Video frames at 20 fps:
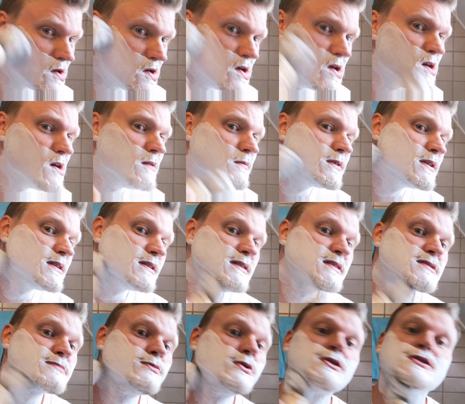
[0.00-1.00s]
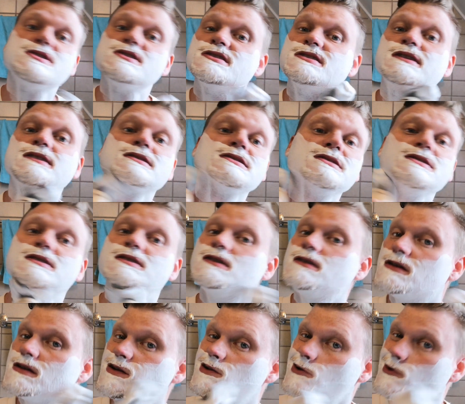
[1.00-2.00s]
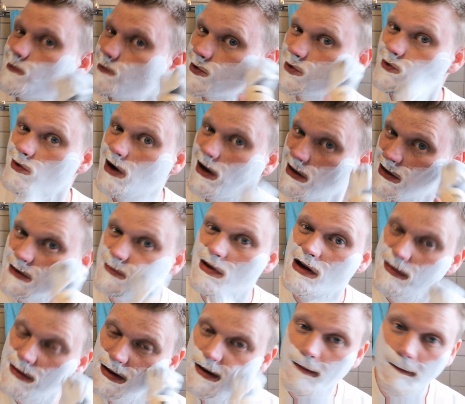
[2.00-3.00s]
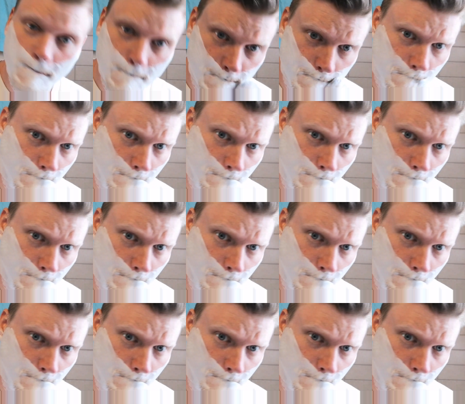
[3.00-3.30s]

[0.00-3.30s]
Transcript: then this brush is actually up your alley, maybe.